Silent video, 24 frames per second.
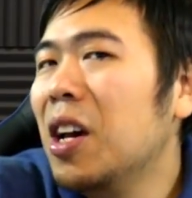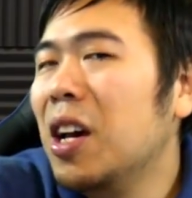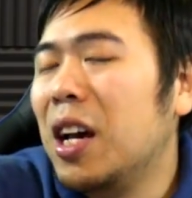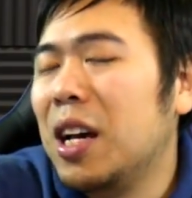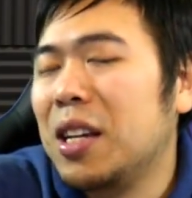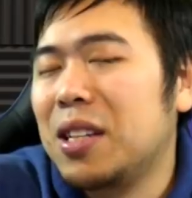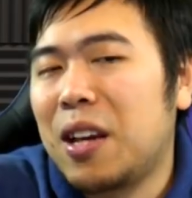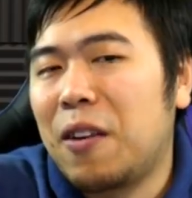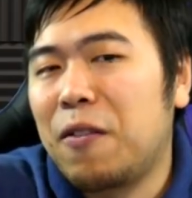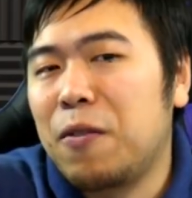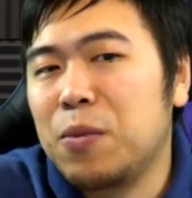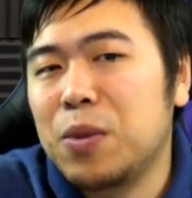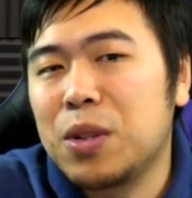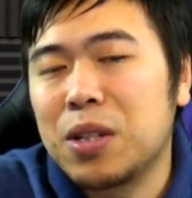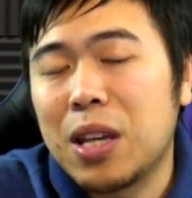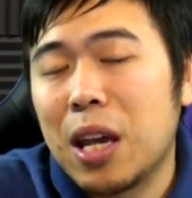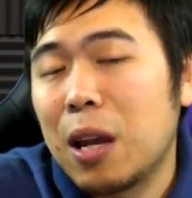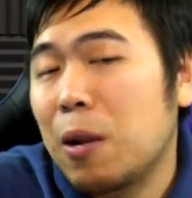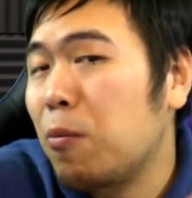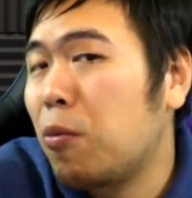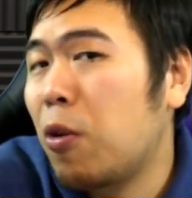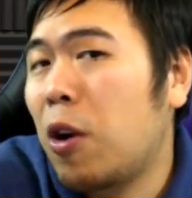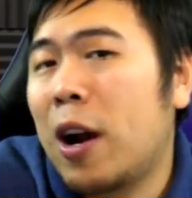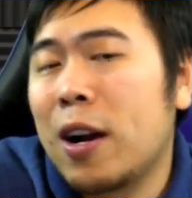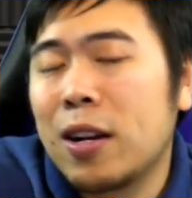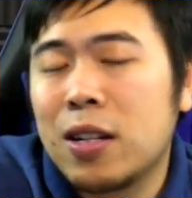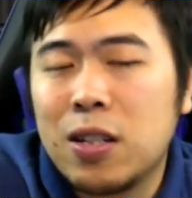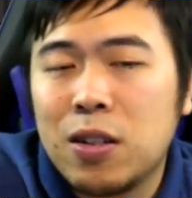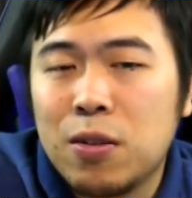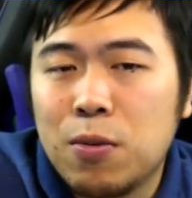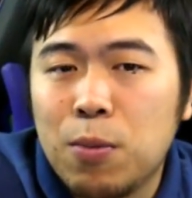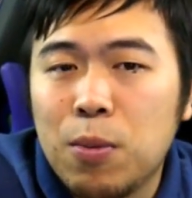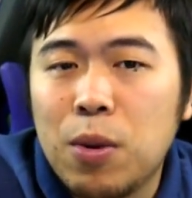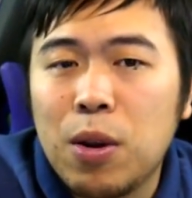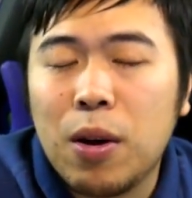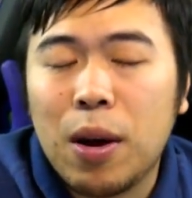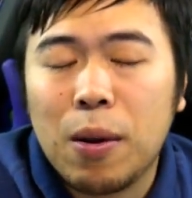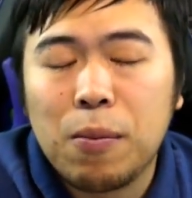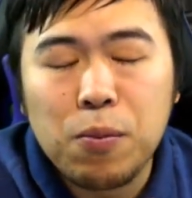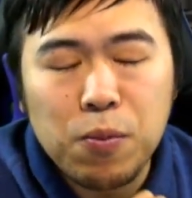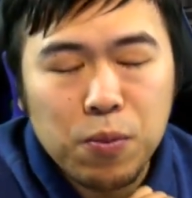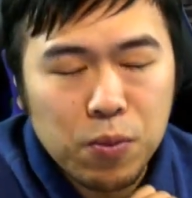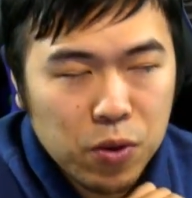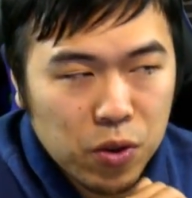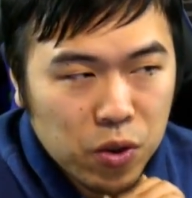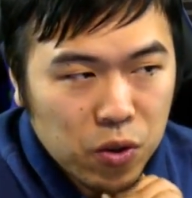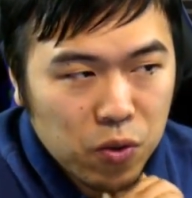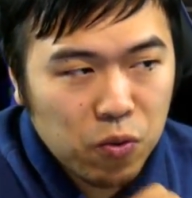Aside from just getting proxies from you, I'm
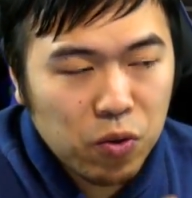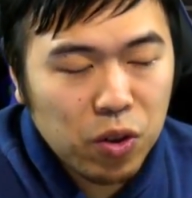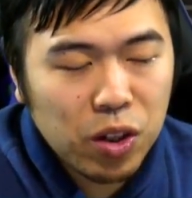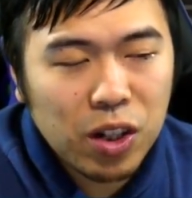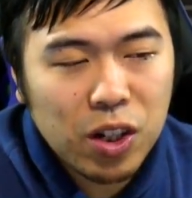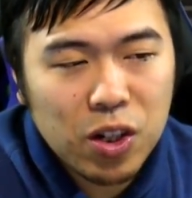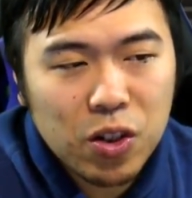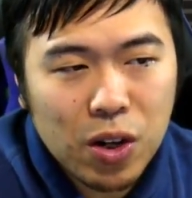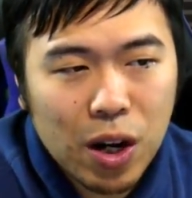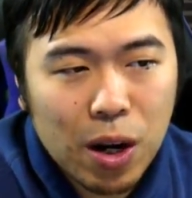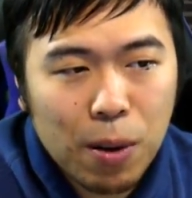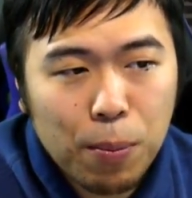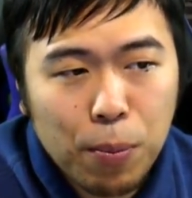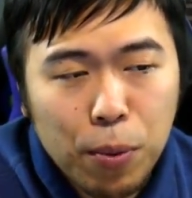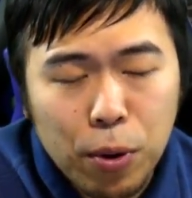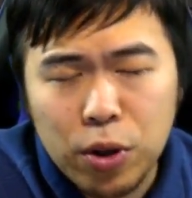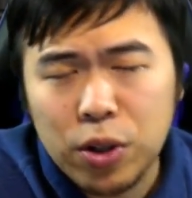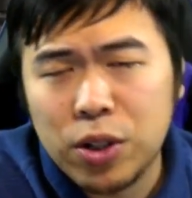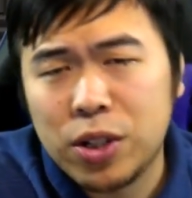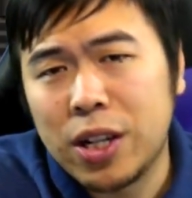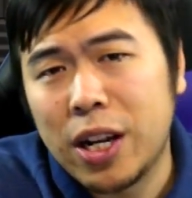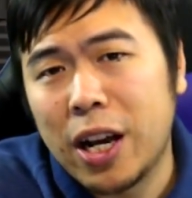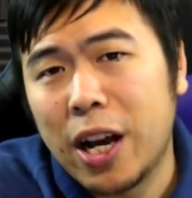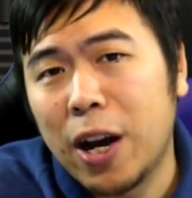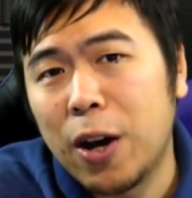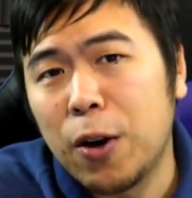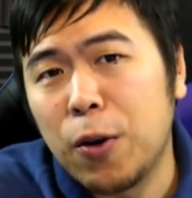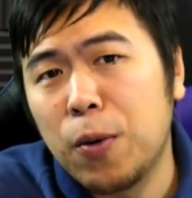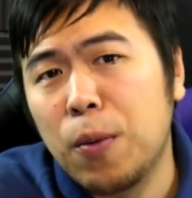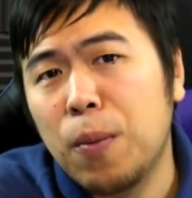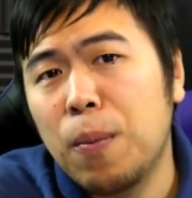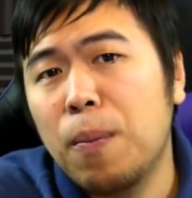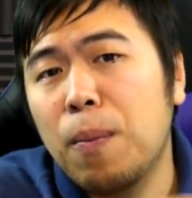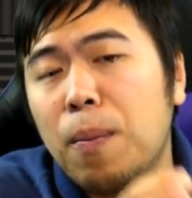really trying to push out